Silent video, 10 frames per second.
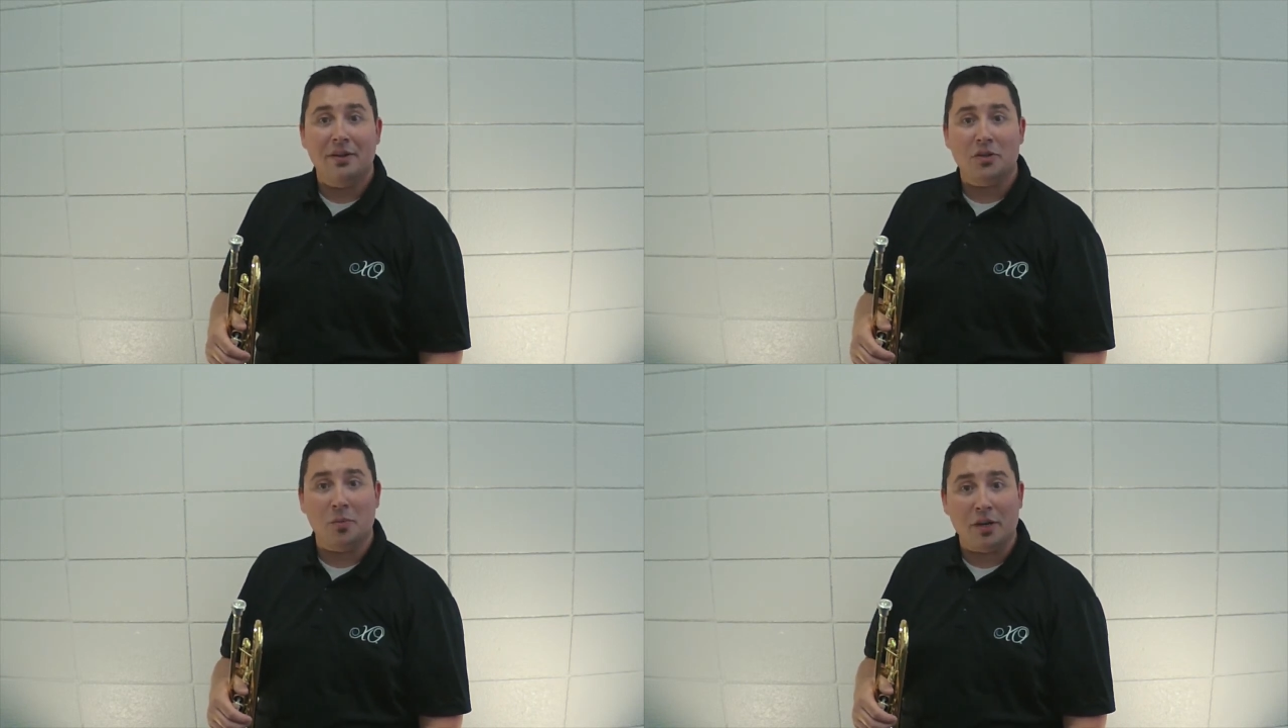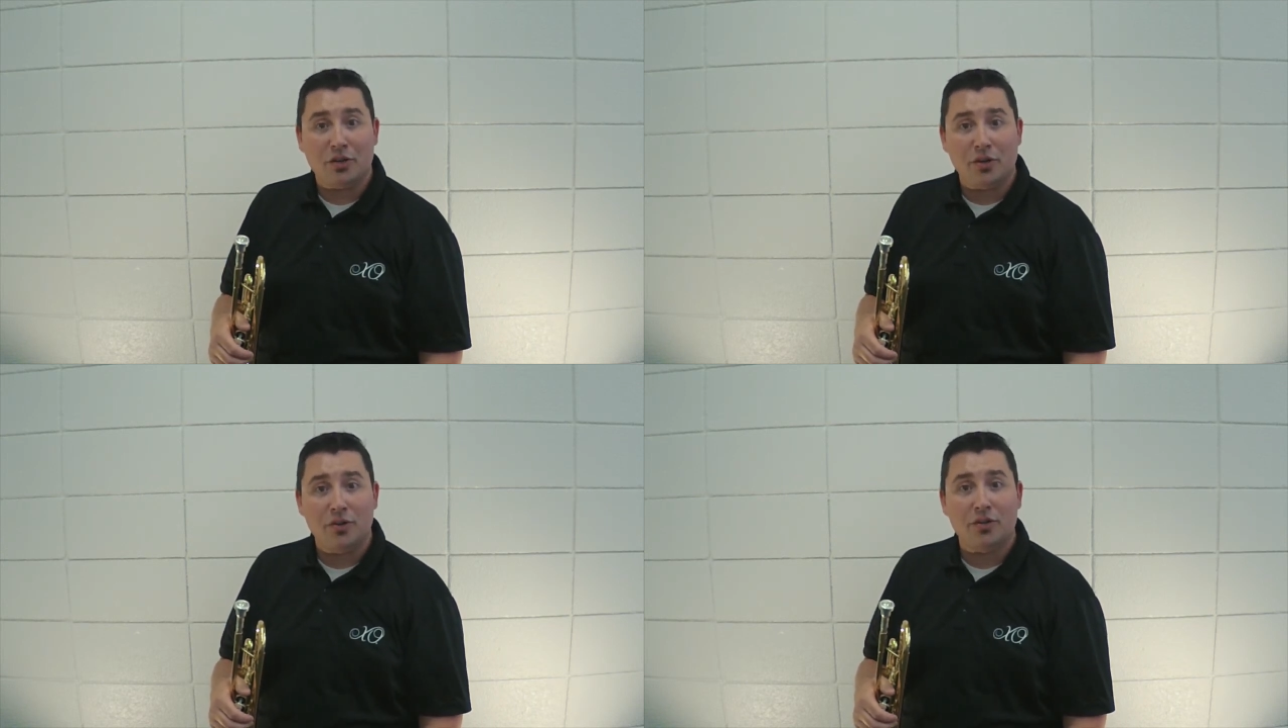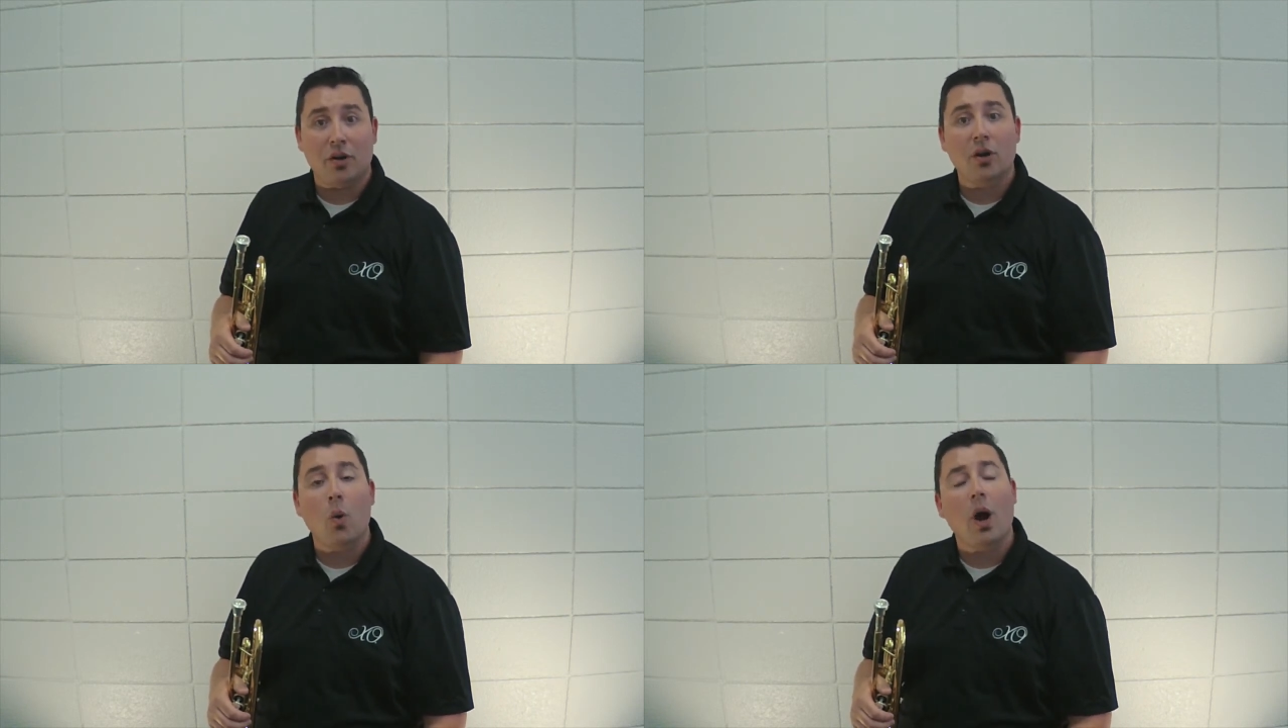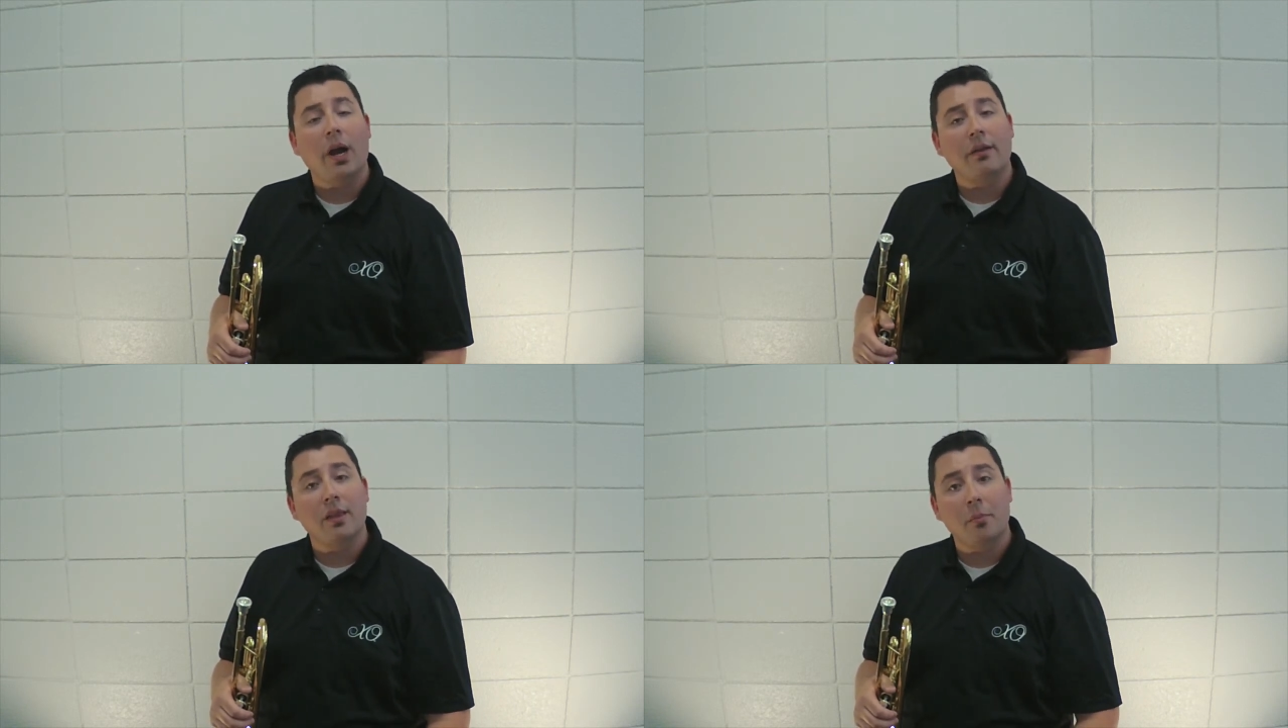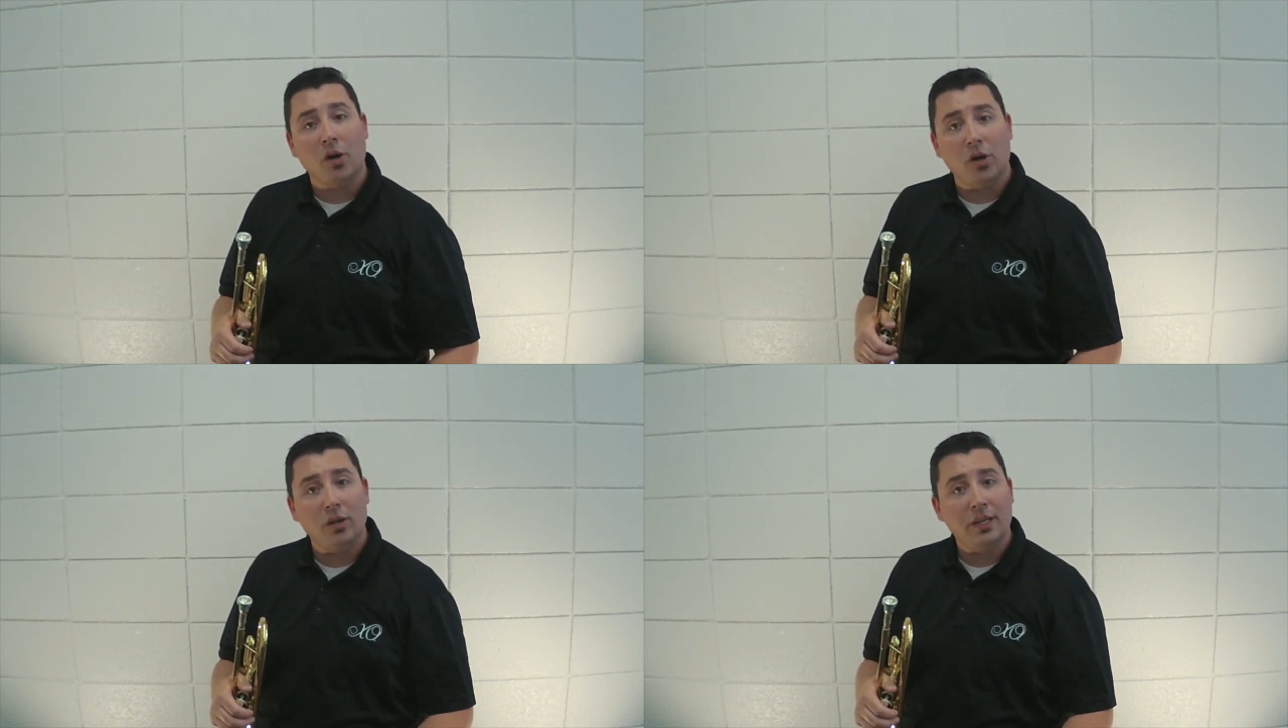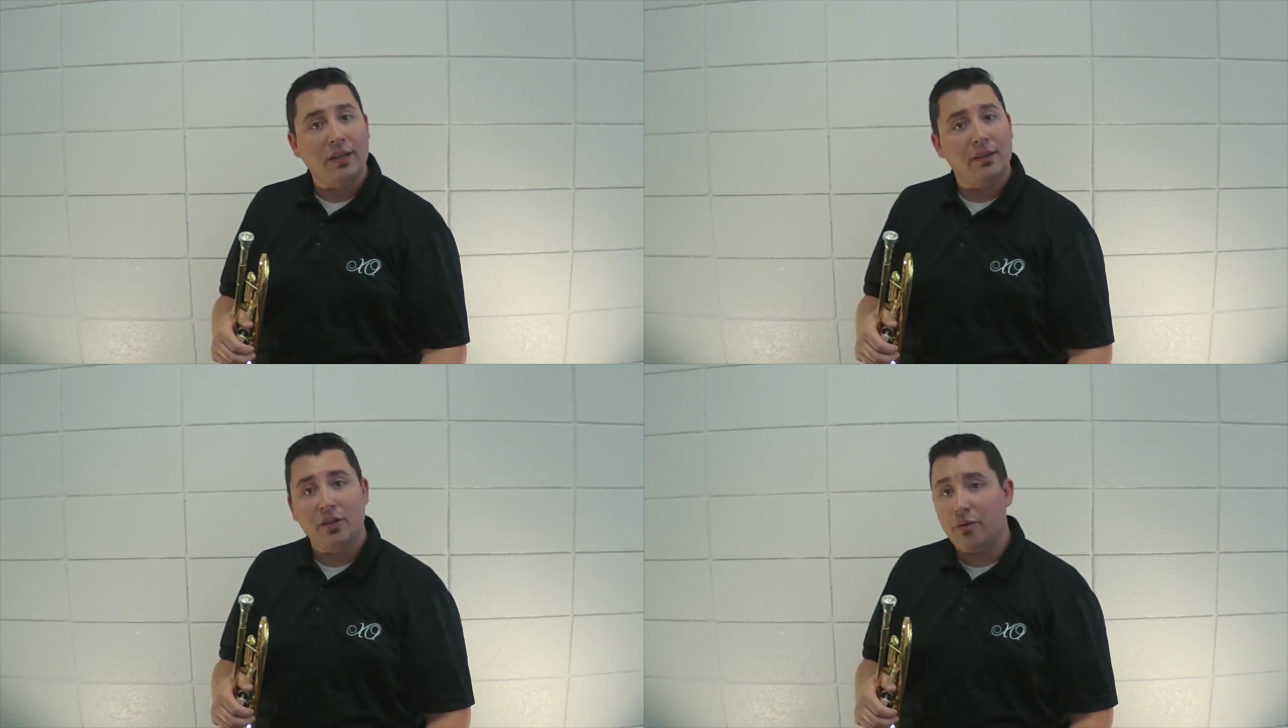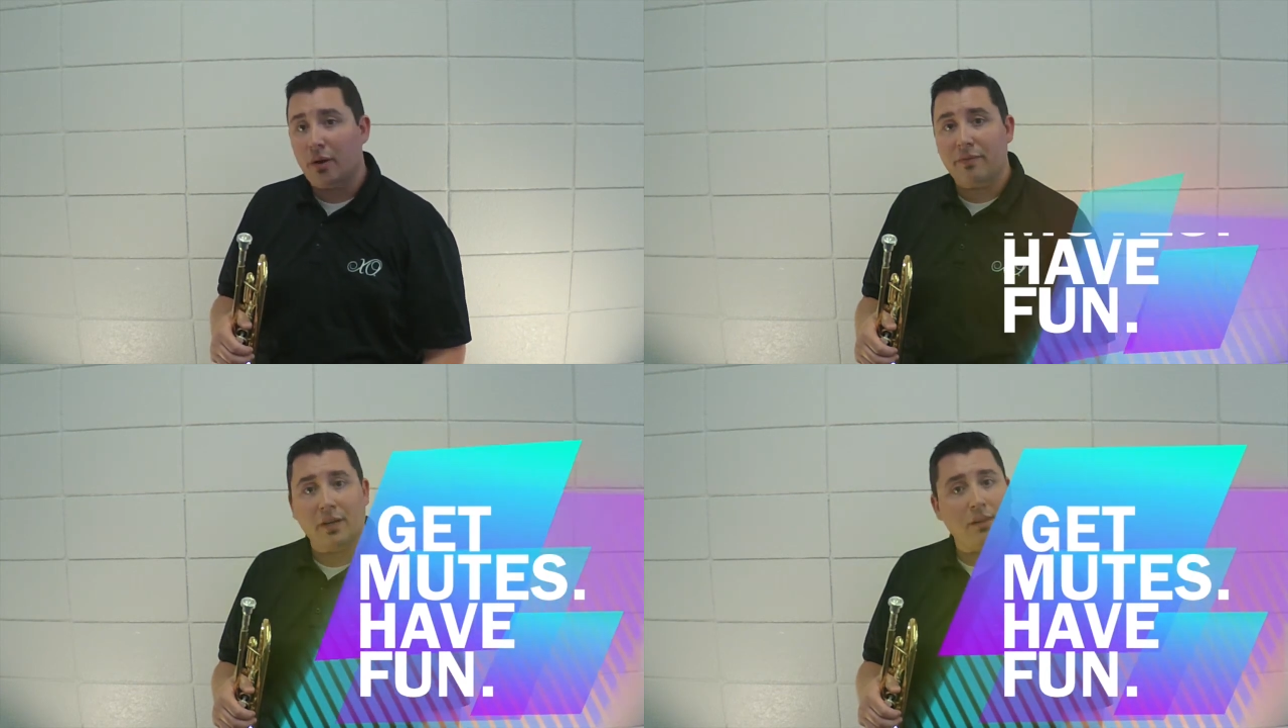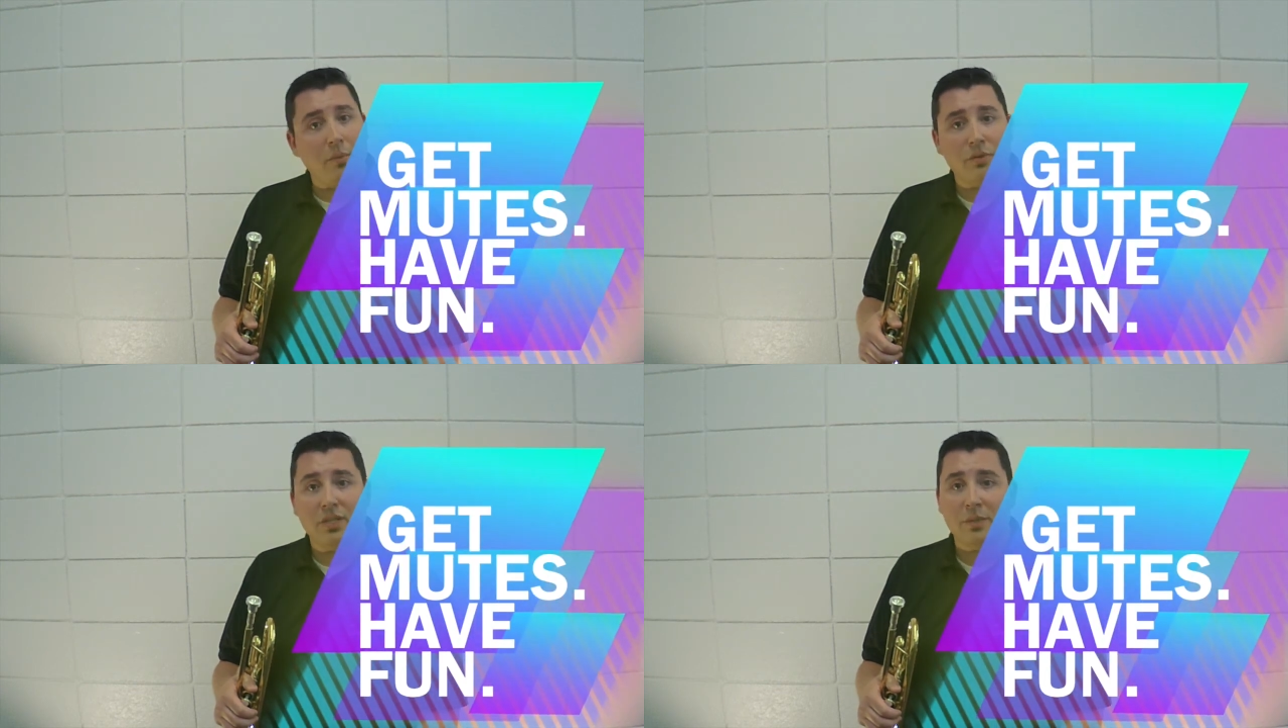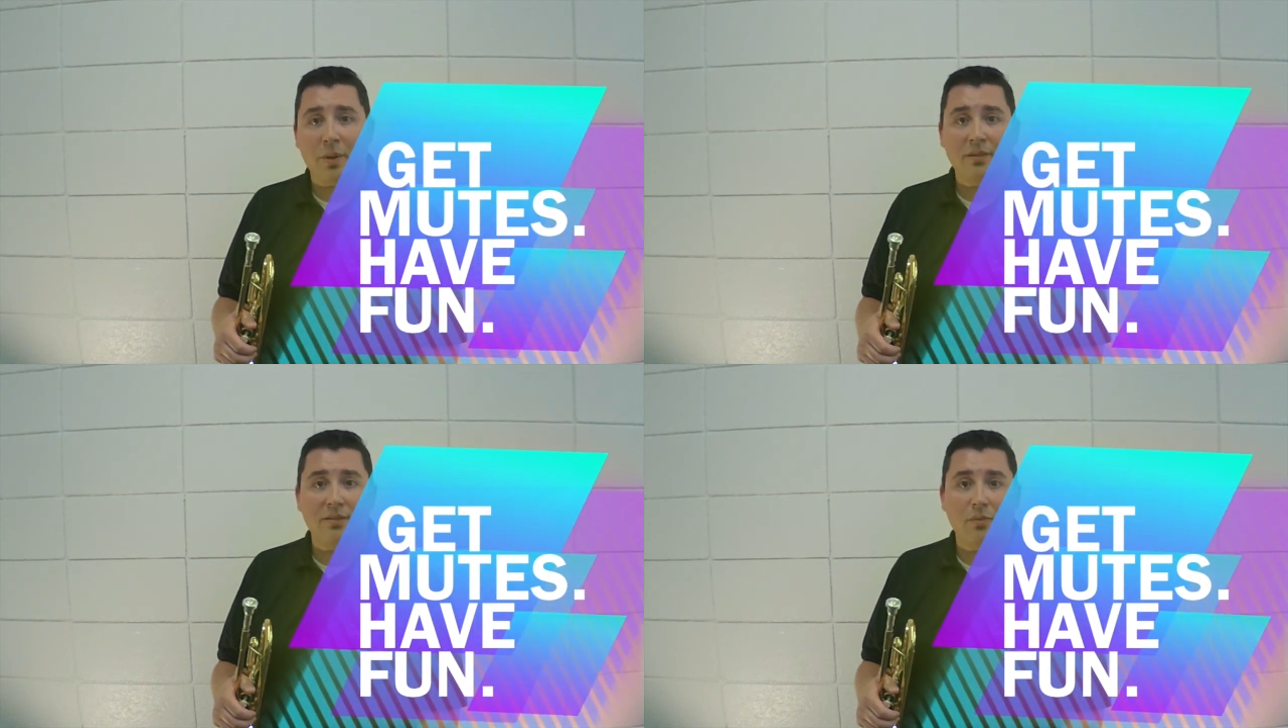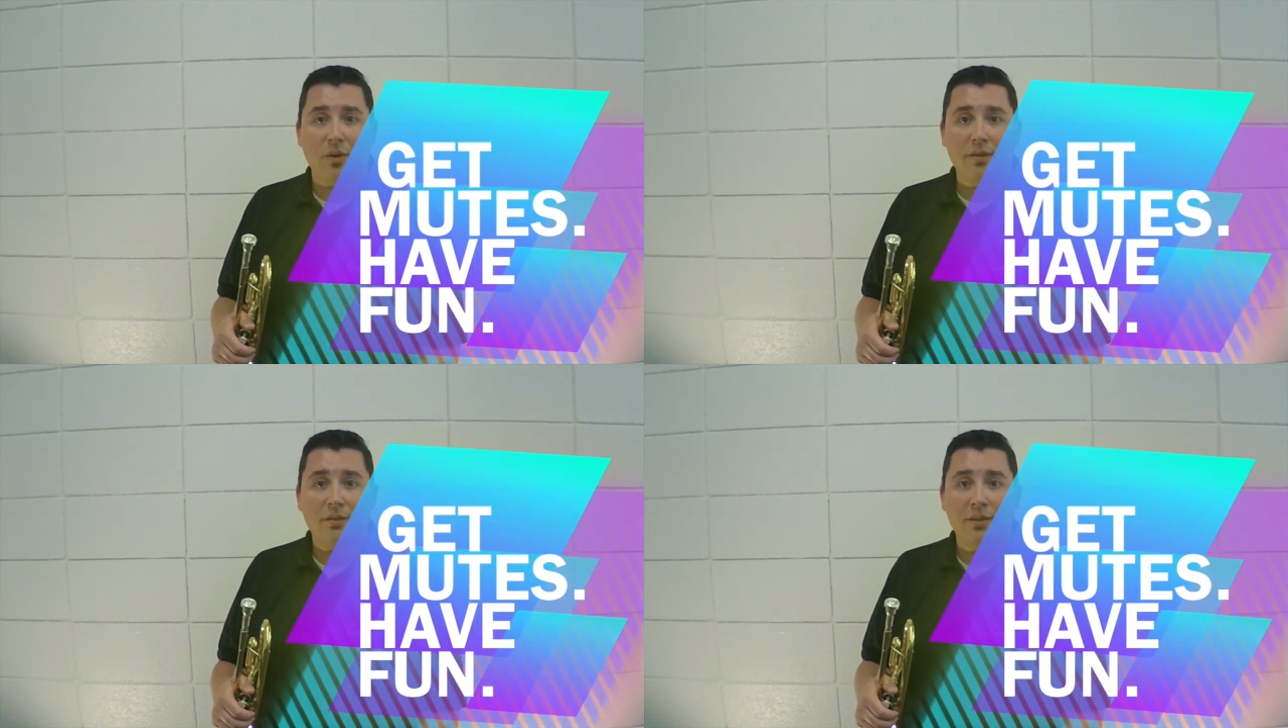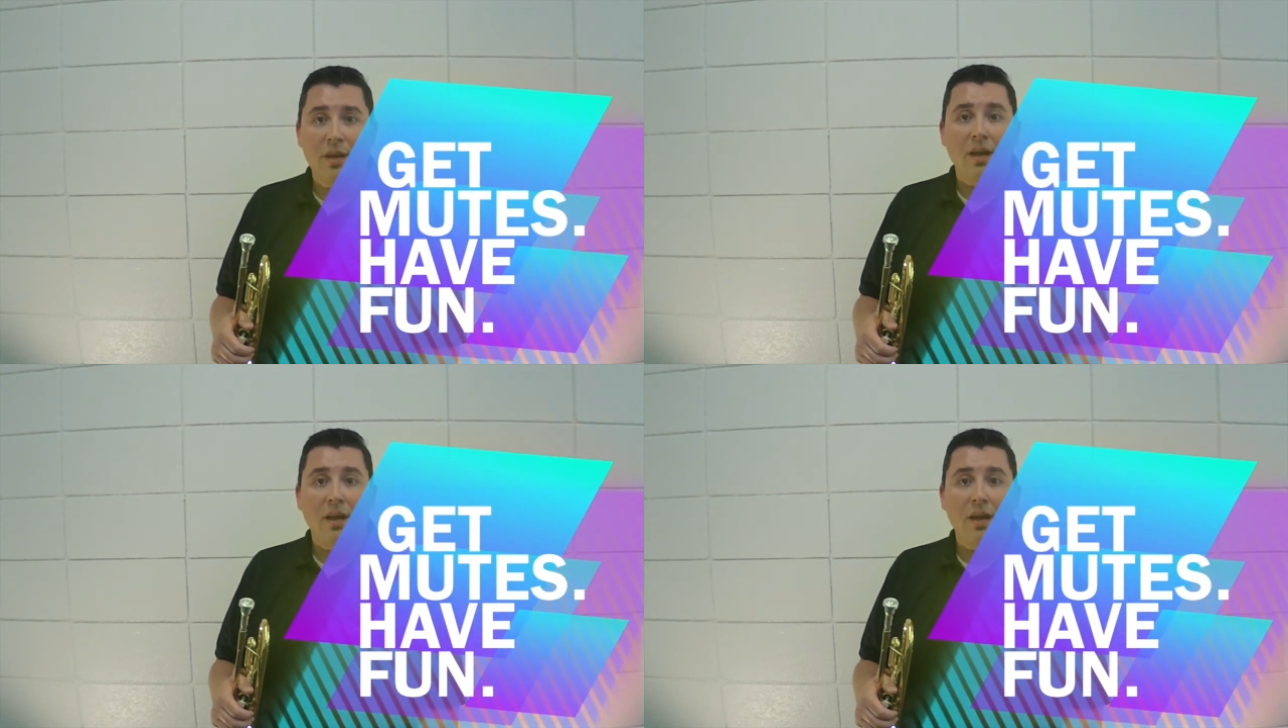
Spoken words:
So make sure you start acquiring them early. You don't have to get the most expensive ones.